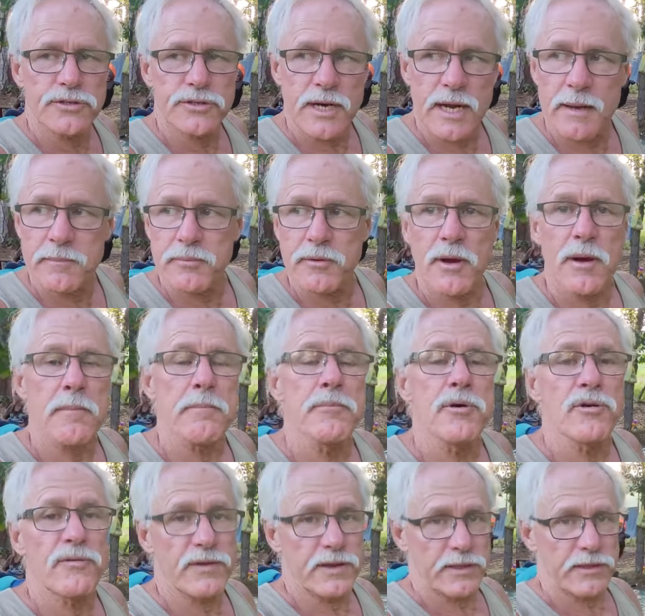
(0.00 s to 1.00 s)
Tramp
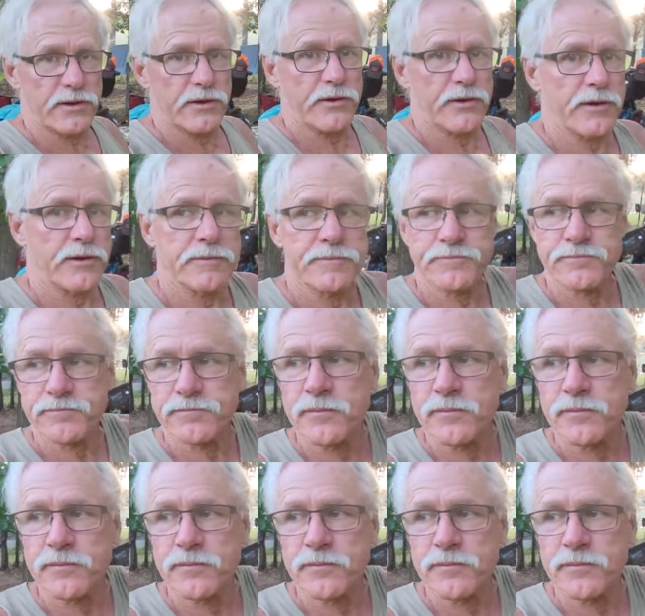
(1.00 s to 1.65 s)
movie theater.